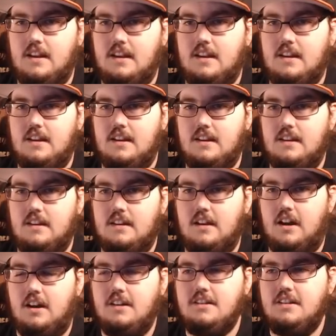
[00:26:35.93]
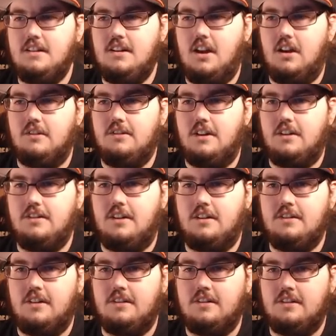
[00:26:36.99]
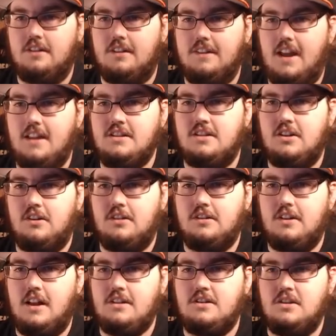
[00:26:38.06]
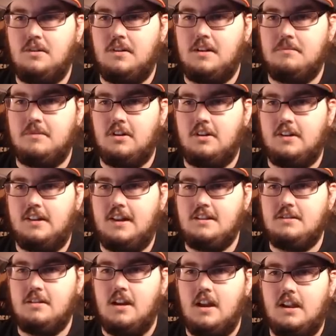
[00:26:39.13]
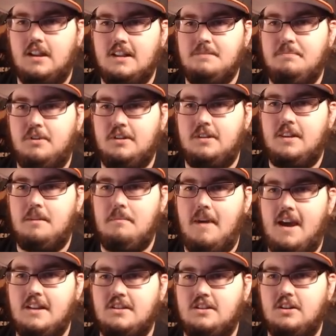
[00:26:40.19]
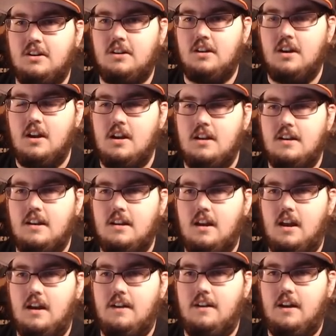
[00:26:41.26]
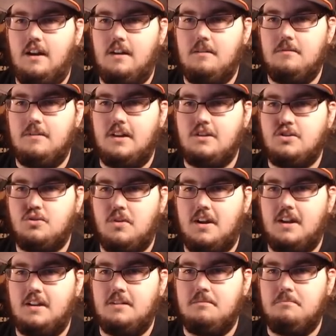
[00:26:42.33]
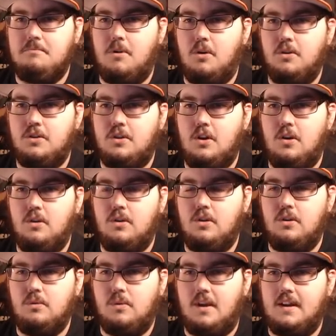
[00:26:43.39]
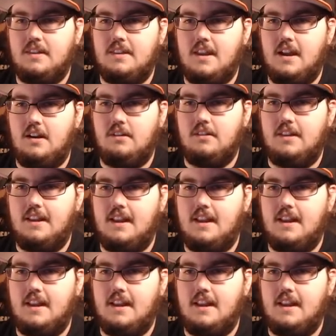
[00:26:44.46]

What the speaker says: And honestly, no. That's doing him dirty. Let's put the master of the train, both Goku, right there.